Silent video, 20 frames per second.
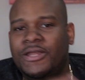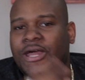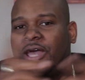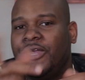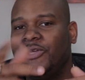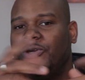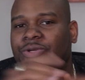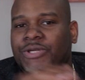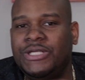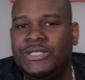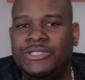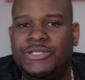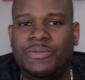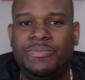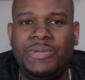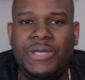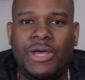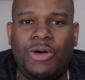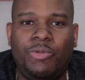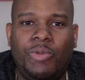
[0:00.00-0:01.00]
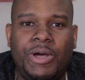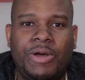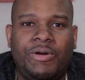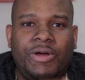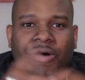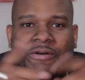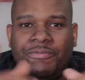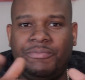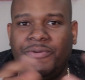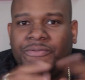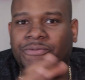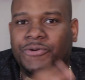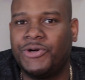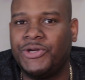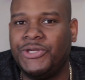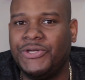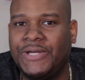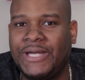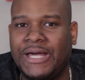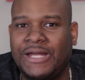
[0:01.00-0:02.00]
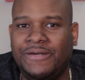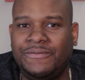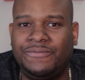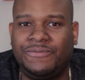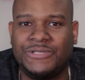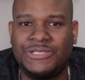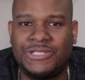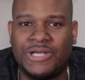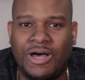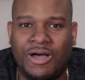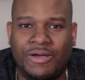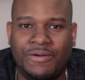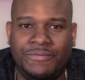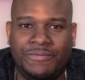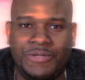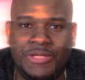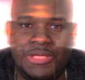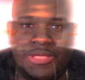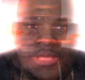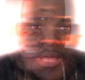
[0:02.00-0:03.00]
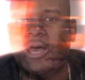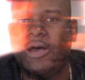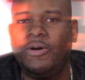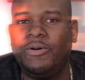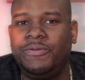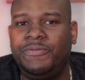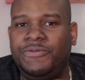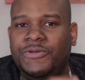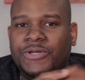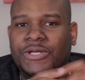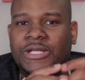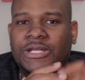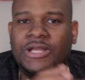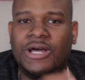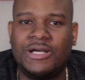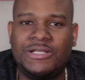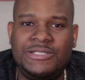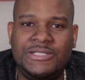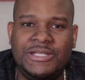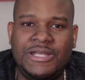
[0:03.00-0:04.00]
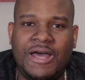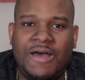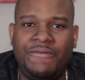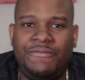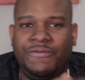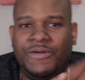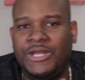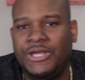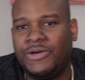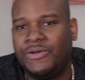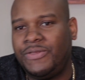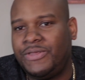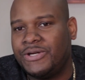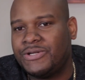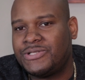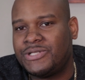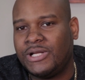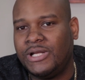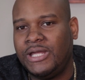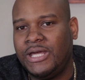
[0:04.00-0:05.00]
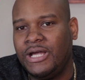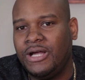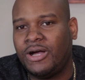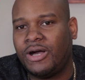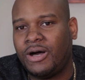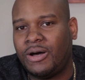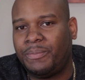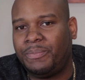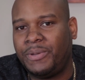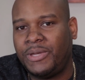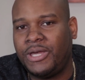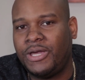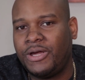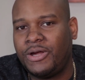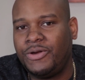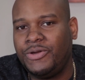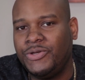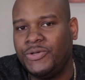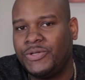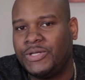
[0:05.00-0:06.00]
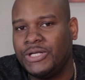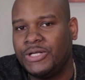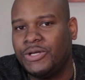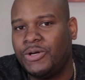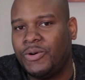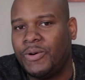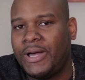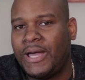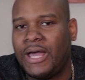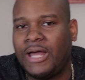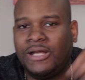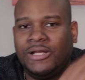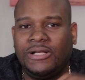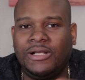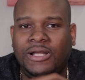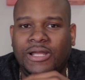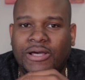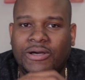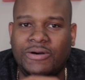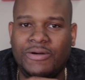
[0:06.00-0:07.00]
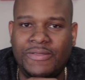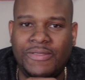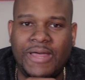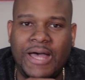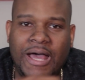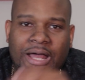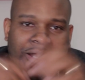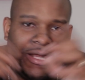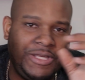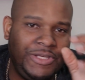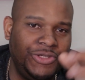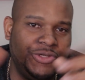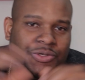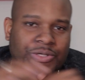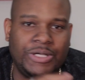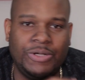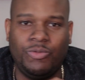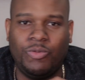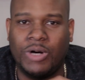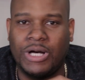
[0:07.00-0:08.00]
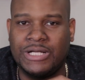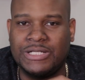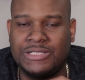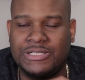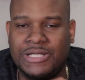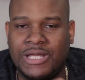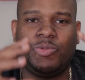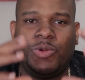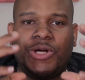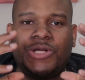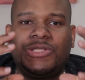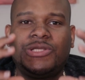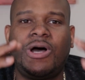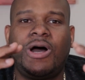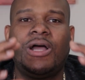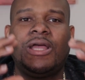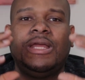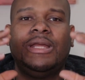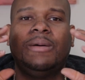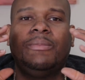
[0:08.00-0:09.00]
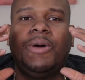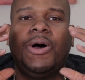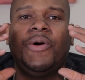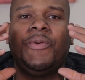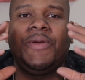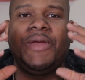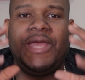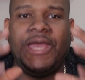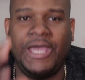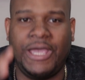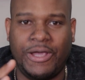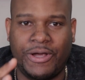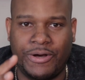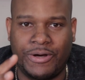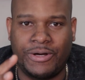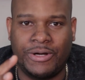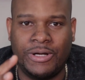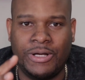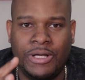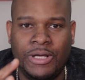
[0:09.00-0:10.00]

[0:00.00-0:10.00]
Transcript: that you need to be aware of before you get in photography. Now, if you did not see that video, there's a link up here. You can go ahead and click on that and you can watch it. We're talking about gear.